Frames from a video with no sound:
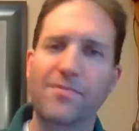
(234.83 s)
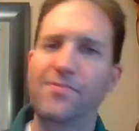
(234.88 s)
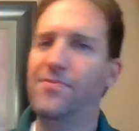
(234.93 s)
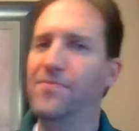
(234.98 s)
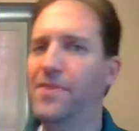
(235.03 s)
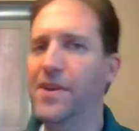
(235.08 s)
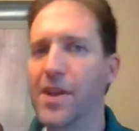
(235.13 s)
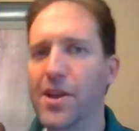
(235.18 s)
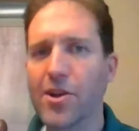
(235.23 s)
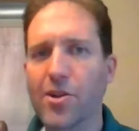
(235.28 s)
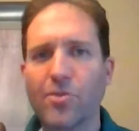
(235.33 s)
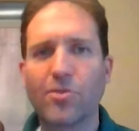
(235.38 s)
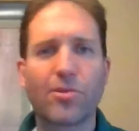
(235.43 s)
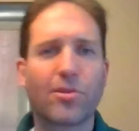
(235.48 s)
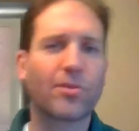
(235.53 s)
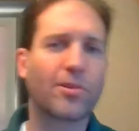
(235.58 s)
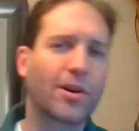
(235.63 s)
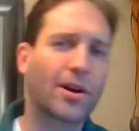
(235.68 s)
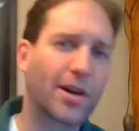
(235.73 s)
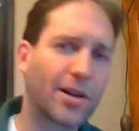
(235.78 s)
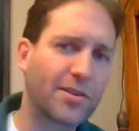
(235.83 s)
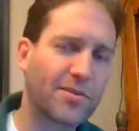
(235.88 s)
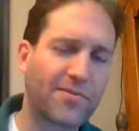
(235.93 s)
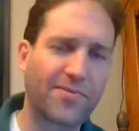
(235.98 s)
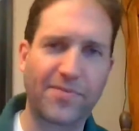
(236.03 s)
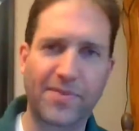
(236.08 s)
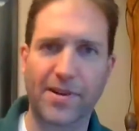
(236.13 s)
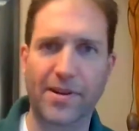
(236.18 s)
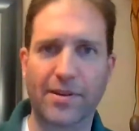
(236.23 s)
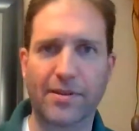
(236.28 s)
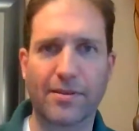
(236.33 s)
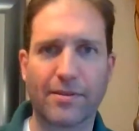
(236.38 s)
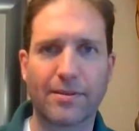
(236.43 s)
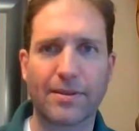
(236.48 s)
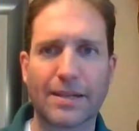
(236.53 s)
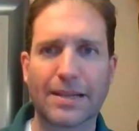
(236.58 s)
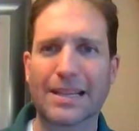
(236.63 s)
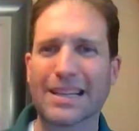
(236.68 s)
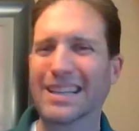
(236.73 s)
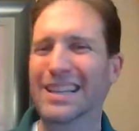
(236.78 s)
fair or
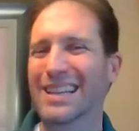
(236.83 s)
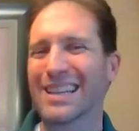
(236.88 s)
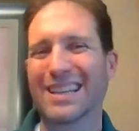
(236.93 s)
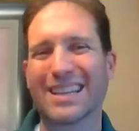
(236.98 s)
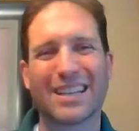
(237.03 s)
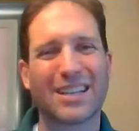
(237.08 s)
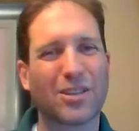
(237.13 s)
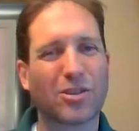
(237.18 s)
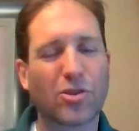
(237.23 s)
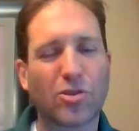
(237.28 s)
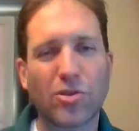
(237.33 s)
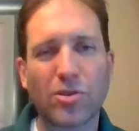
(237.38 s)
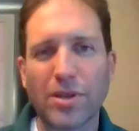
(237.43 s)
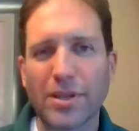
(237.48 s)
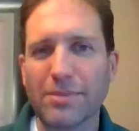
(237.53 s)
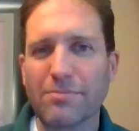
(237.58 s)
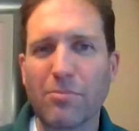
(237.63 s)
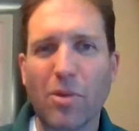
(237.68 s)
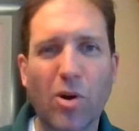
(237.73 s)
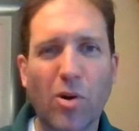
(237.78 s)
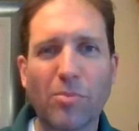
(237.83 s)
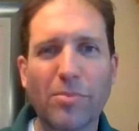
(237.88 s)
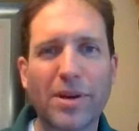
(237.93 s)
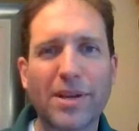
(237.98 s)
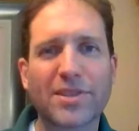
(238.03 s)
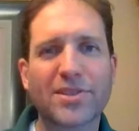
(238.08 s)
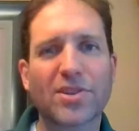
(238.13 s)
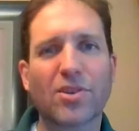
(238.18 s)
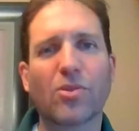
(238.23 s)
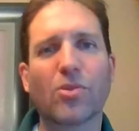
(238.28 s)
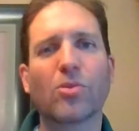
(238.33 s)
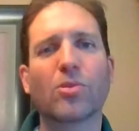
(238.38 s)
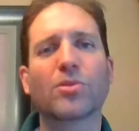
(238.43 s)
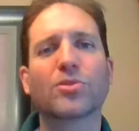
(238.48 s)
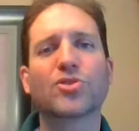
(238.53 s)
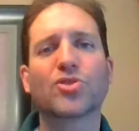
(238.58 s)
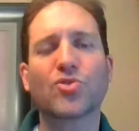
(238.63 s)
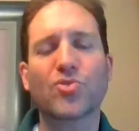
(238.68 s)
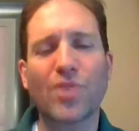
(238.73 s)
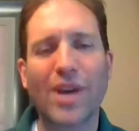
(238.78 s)
unfair, good moments
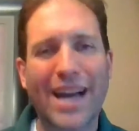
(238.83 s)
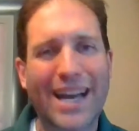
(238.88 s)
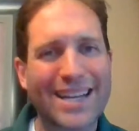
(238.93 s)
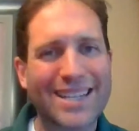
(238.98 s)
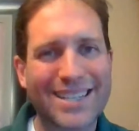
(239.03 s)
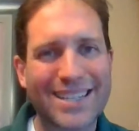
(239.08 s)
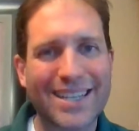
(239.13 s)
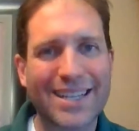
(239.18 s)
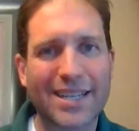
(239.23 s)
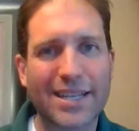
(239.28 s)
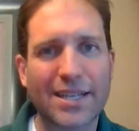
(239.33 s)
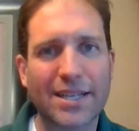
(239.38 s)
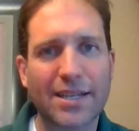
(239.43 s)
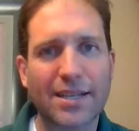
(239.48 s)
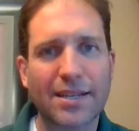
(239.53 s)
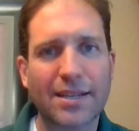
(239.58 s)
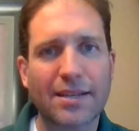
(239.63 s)
or tragic.